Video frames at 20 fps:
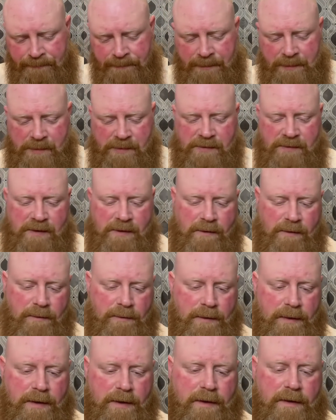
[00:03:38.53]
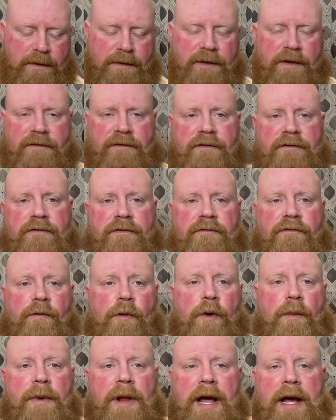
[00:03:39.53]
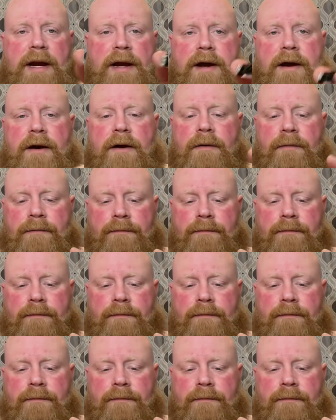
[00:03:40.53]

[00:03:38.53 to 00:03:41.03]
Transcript: So this is the 4-blade here.